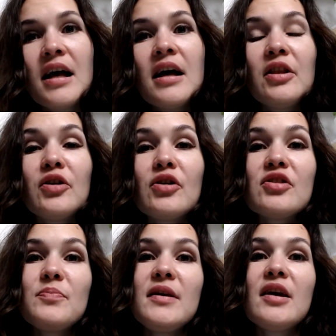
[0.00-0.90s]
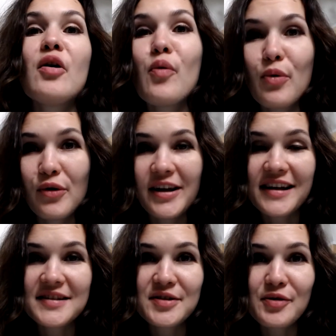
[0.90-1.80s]
Don't be overly
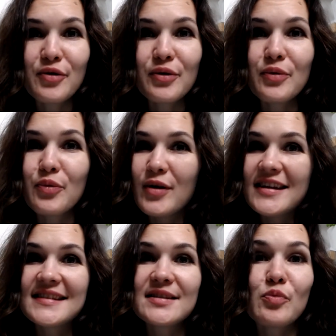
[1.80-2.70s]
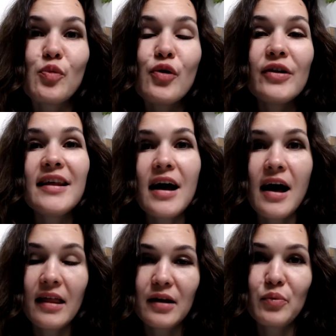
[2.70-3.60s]
concerned with what the
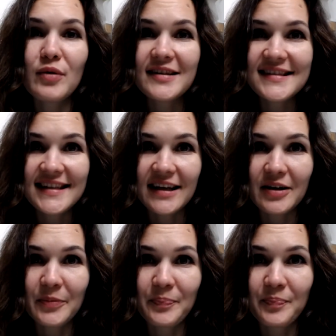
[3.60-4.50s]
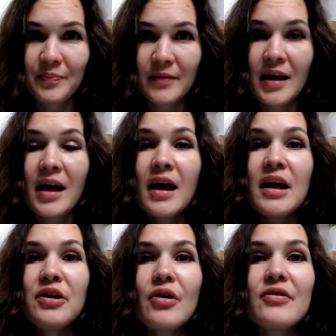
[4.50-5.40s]
other will think.
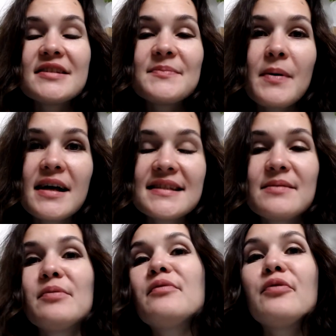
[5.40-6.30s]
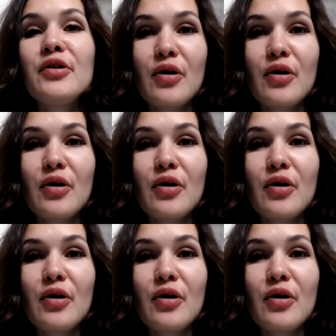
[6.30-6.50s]
You are responsible for your